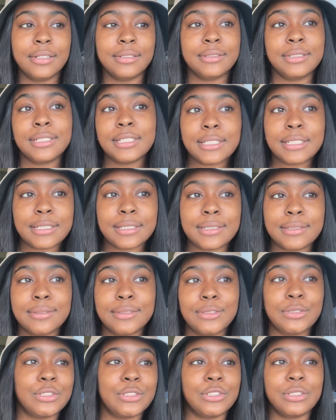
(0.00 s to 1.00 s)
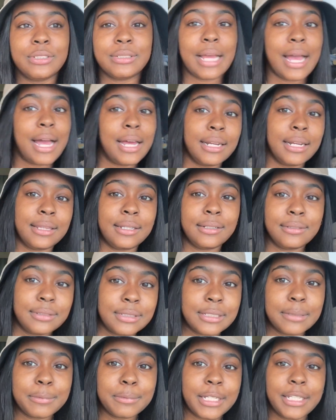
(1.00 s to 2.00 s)
you know, you could just add a little
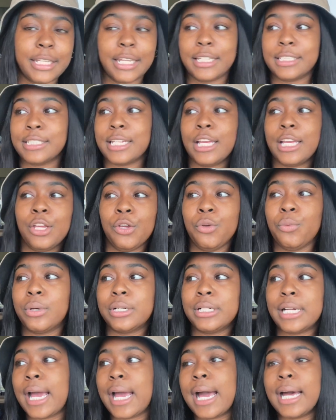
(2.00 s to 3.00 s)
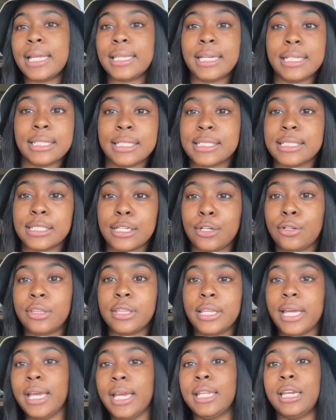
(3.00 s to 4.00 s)
something. Like say you want to add like this little
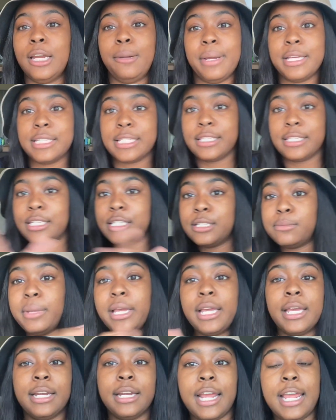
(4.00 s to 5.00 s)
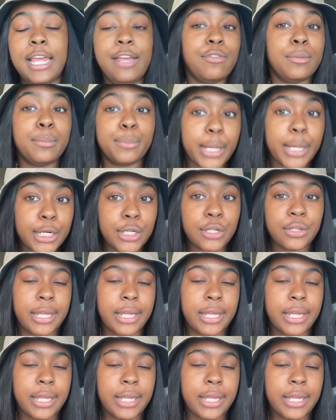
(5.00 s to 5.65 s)
thing and it makes this make it even better.